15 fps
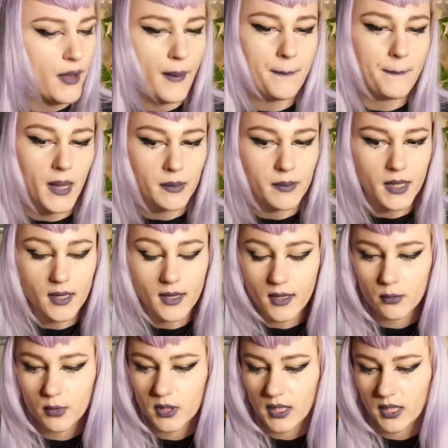Maybe I
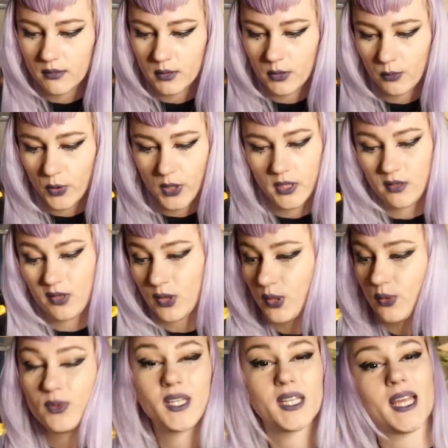will even wait
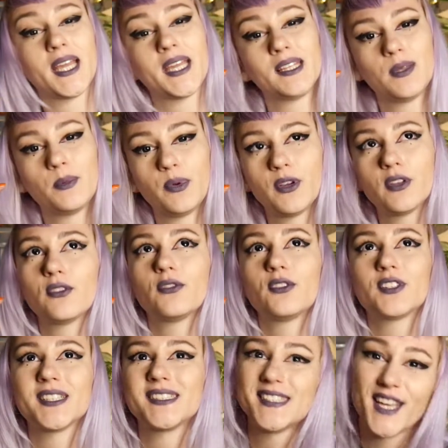through the night, but for
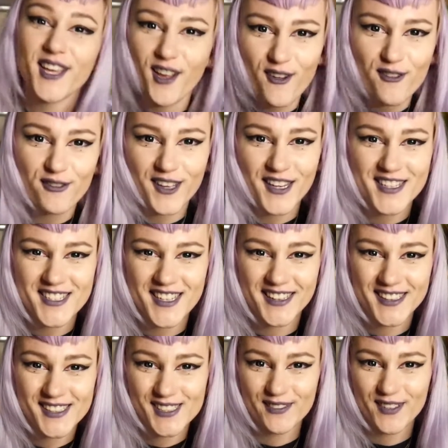the sake of finishing
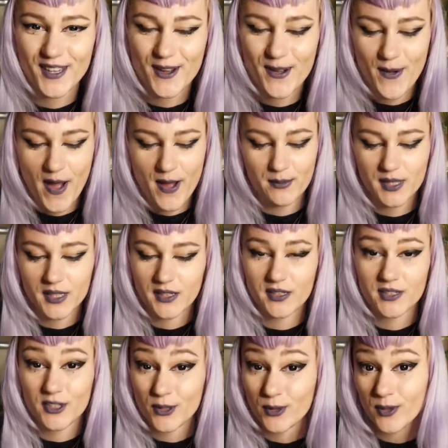this video, I'm gonna
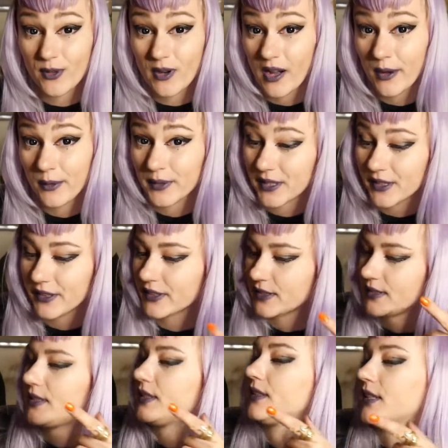show you how it
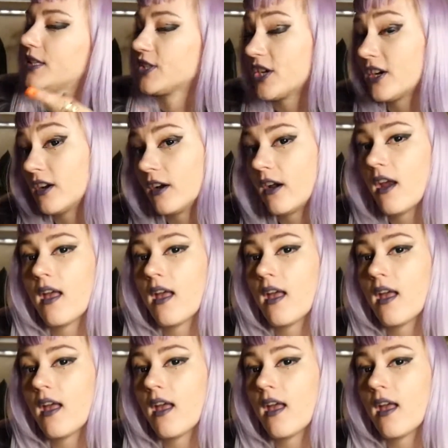looks in the jar,